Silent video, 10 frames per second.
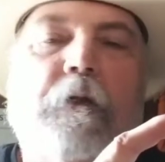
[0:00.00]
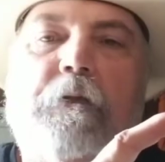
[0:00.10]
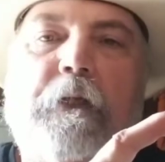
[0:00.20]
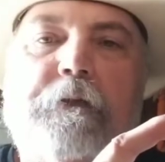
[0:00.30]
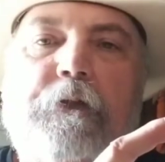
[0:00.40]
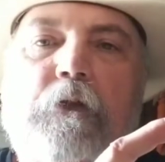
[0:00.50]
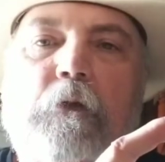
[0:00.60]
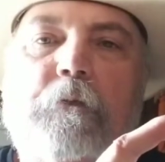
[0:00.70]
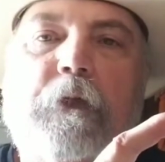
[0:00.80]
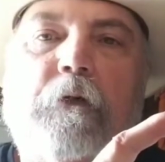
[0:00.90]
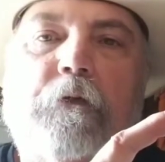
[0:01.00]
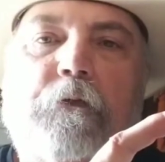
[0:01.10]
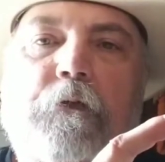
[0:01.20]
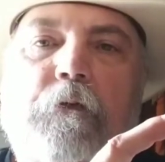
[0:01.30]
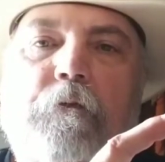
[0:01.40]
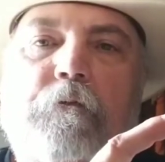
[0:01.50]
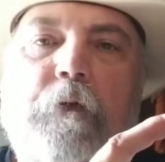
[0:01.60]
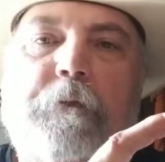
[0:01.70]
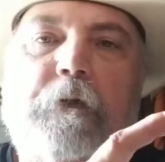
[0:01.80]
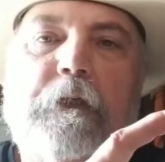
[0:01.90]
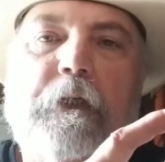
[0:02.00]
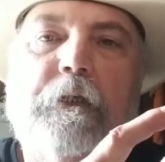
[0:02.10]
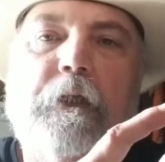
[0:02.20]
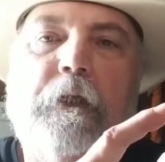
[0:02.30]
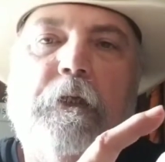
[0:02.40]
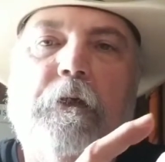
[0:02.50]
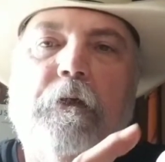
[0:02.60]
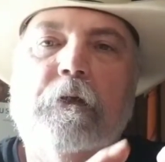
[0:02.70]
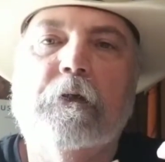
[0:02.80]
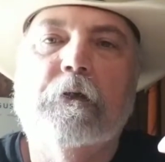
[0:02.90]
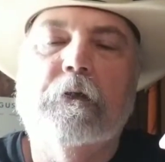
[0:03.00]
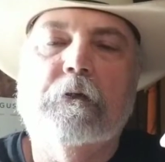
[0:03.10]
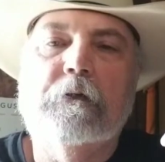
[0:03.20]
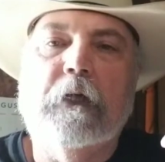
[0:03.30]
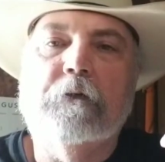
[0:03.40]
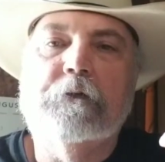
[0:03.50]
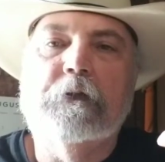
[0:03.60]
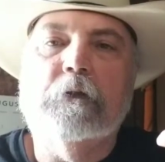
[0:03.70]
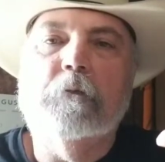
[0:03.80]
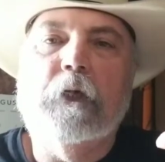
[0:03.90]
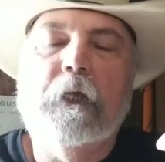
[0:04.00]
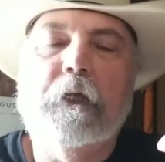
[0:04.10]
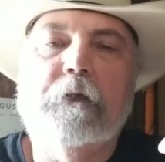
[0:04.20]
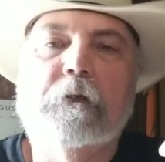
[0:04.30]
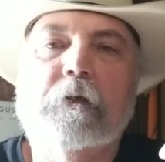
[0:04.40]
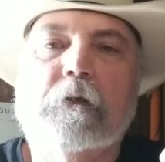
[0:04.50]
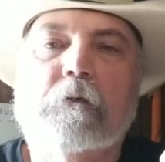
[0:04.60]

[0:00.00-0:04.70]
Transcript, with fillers: That tube goes from your kidney down to your bladder.